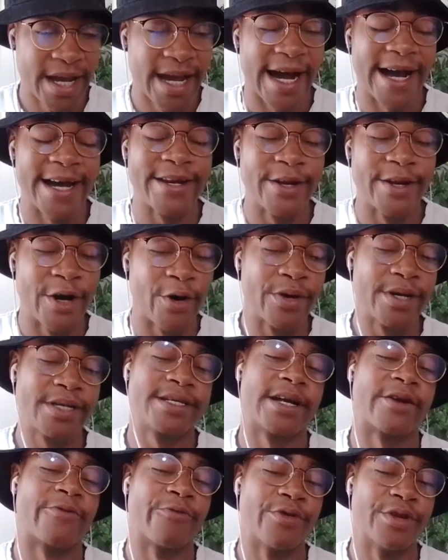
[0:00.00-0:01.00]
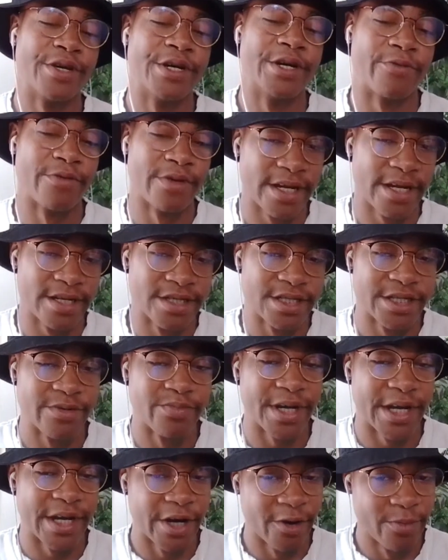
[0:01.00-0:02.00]
I know he's got a really good relationship
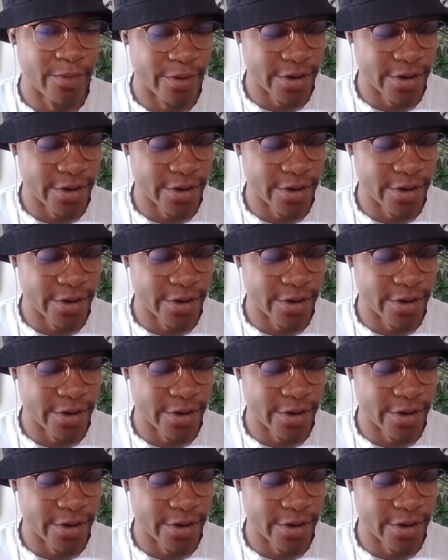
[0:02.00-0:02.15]
with Mikal